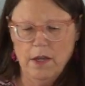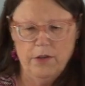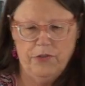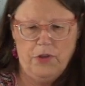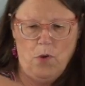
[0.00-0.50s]

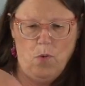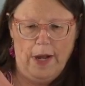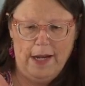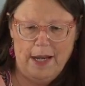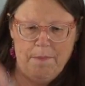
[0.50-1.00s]
So
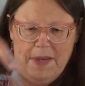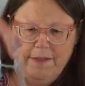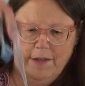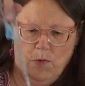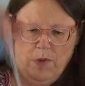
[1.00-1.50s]
while I'm
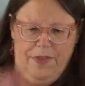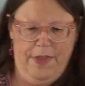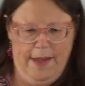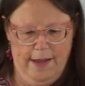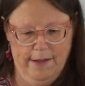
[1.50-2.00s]
messing with
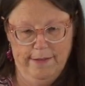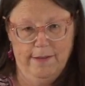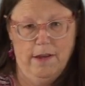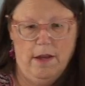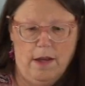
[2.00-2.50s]
this,
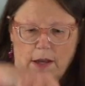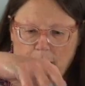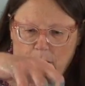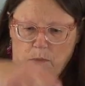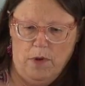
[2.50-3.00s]

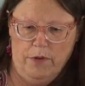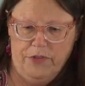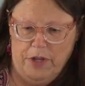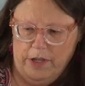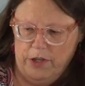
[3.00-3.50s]
I will
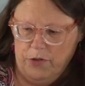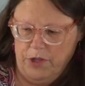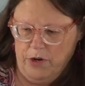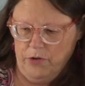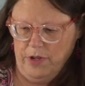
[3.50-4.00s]
tell you
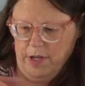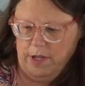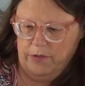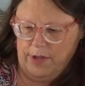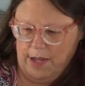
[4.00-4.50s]
there
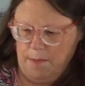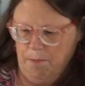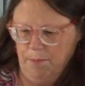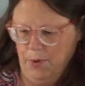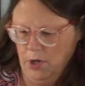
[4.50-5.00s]
is a
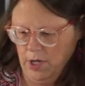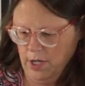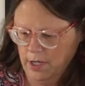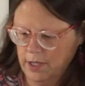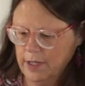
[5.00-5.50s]

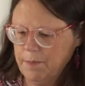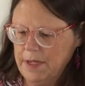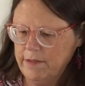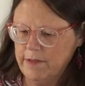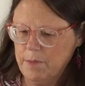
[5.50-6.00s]
book. Let me
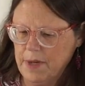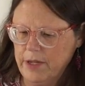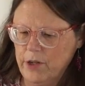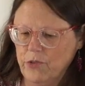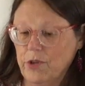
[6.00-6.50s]
see my
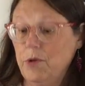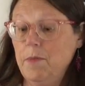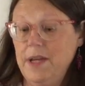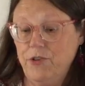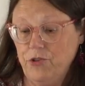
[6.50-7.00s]
notes. I want
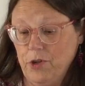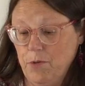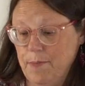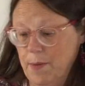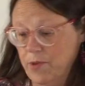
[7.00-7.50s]
to make sure I
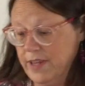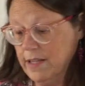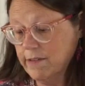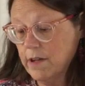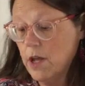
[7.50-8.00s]
remember
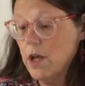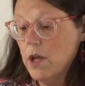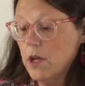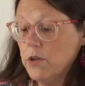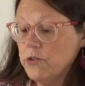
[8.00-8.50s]
this.
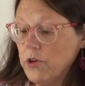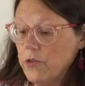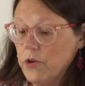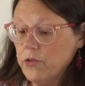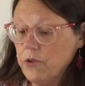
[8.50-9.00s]
So
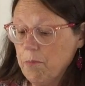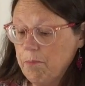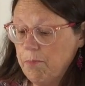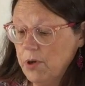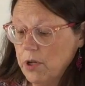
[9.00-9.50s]
there's a
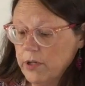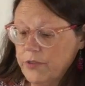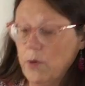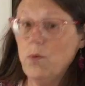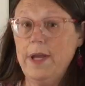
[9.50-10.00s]
book
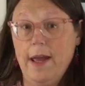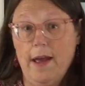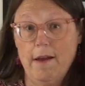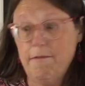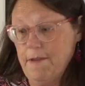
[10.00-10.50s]
that we
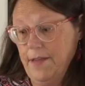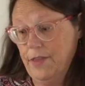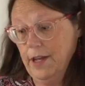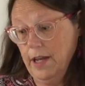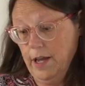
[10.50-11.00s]
have at
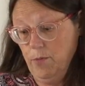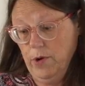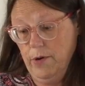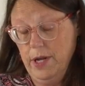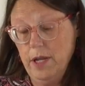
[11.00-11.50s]
the
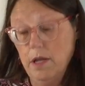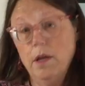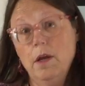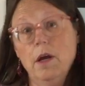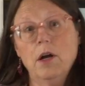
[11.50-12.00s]
library
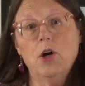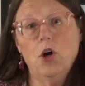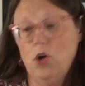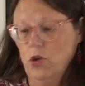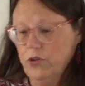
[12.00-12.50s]

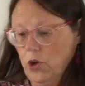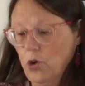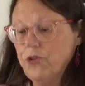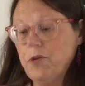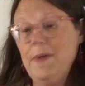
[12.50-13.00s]
called
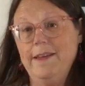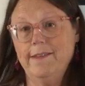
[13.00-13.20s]
Ultimate